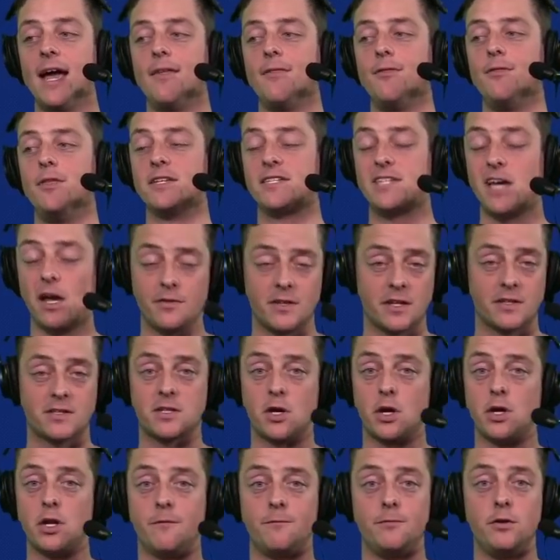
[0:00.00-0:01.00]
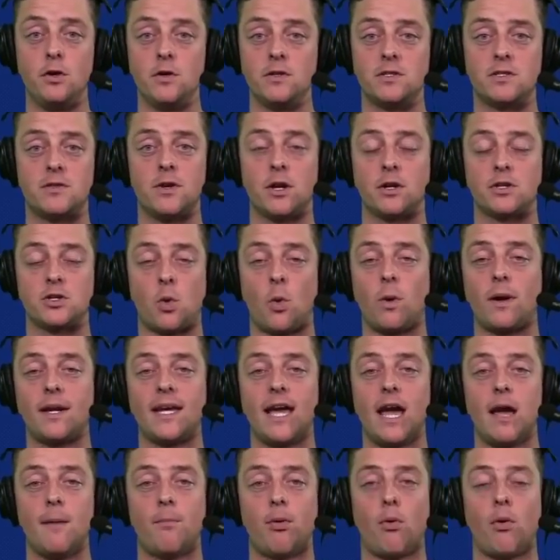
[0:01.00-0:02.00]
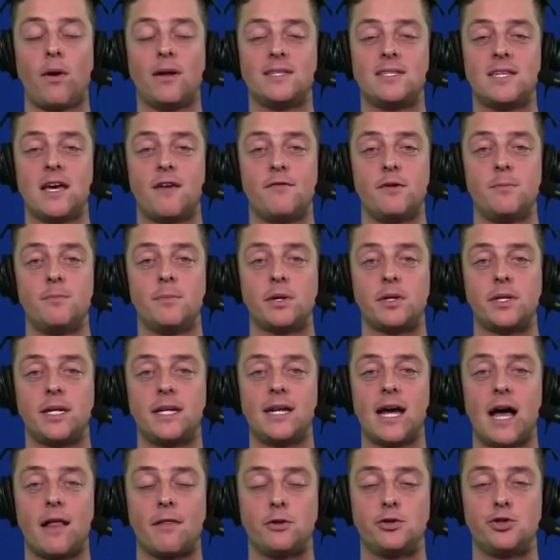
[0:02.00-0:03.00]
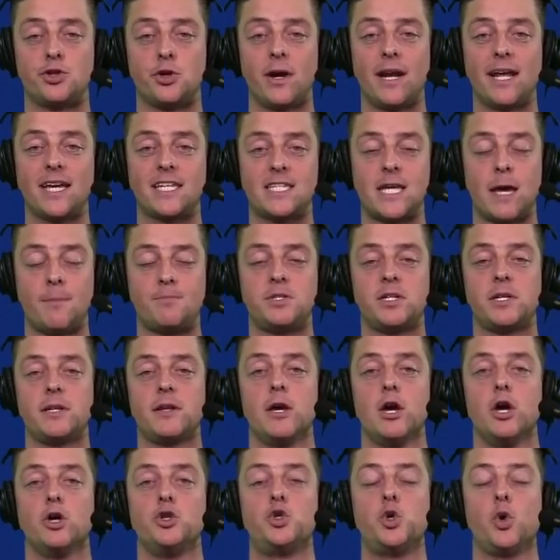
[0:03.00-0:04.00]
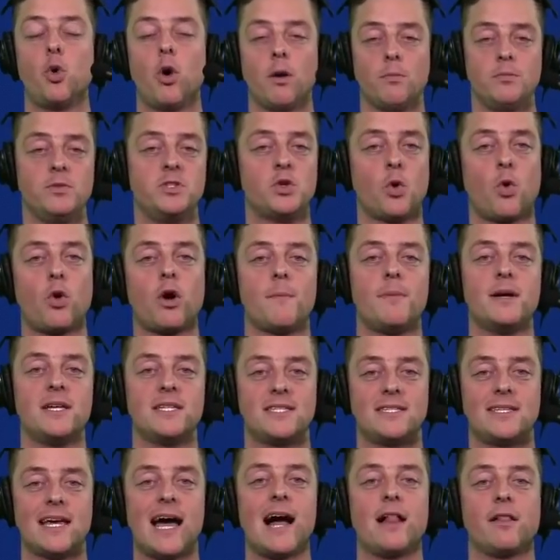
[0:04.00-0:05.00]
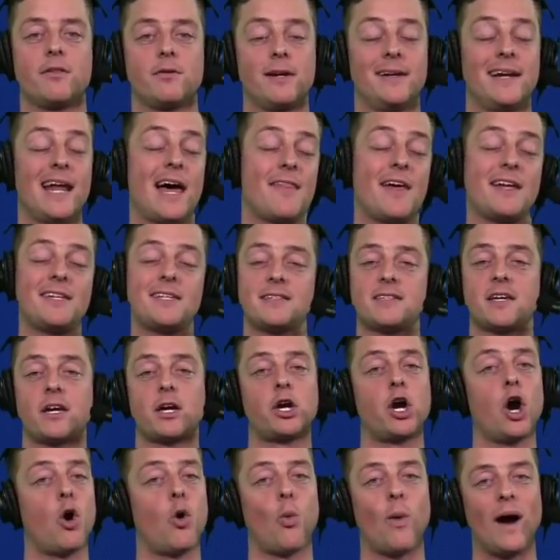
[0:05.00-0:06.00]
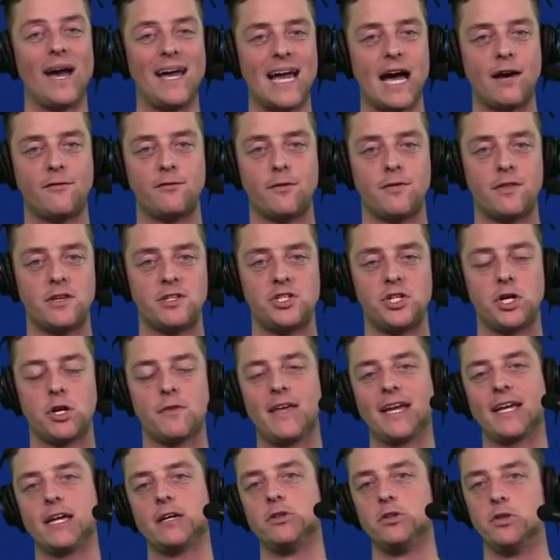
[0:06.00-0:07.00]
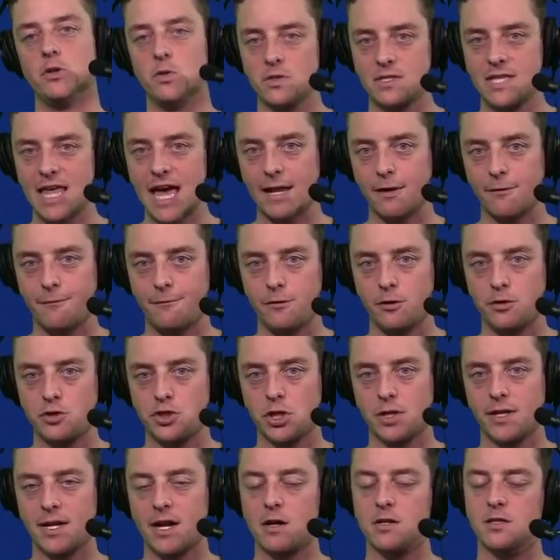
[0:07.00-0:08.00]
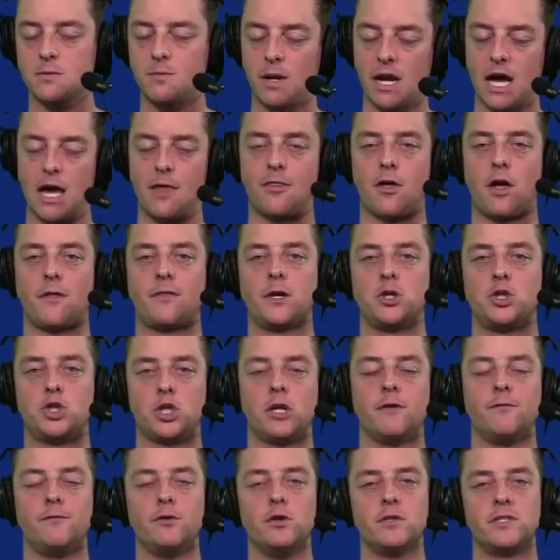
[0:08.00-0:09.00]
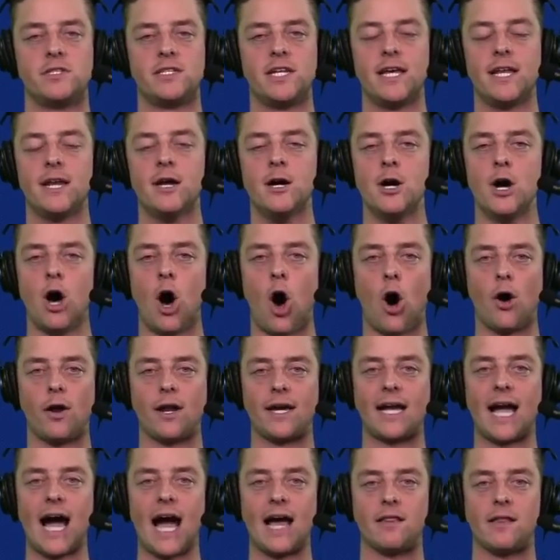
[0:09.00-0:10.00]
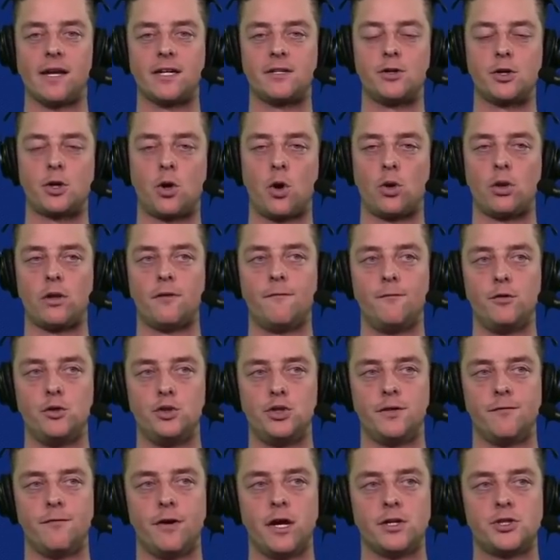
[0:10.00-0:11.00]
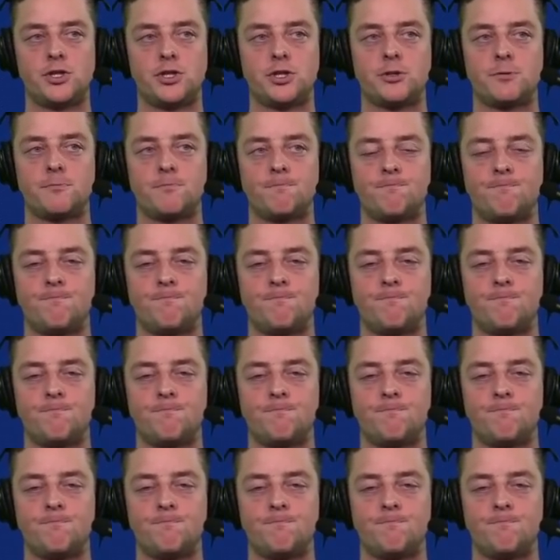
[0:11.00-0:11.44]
The Celtics could have used their $28.7 million trade exception to absorb his salary. Now, that doesn't go away after this year. They can use that in future years, but I thought they should have used it on a guy like Nikola Vucevic.